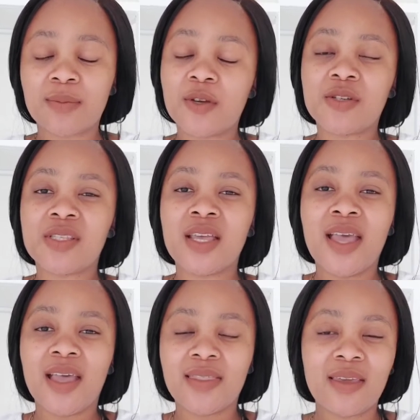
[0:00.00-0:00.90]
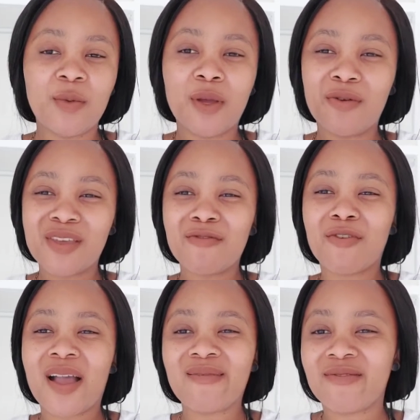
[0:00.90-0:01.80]
because they were looking
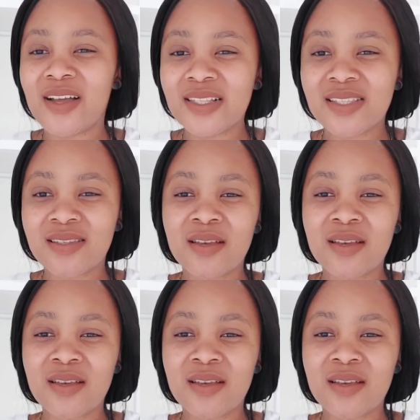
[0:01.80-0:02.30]
for comfort.